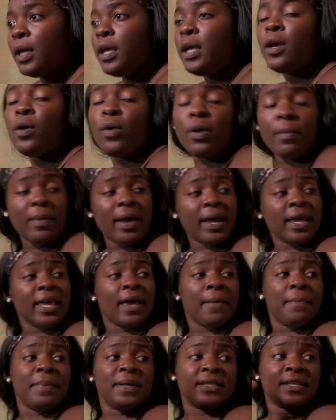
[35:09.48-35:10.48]
Yo, I'll give
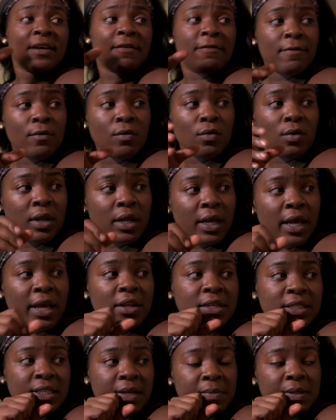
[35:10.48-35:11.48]
you a piece of food. Hey,
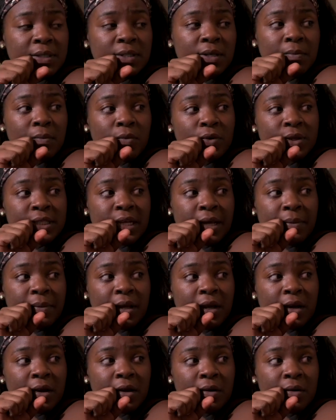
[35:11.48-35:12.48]
just give me some more time
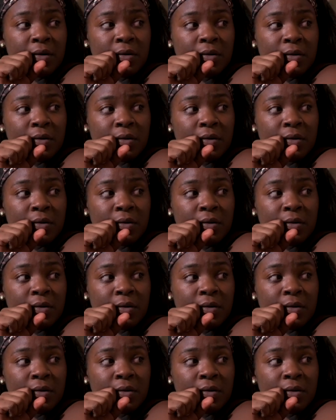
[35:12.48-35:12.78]
here.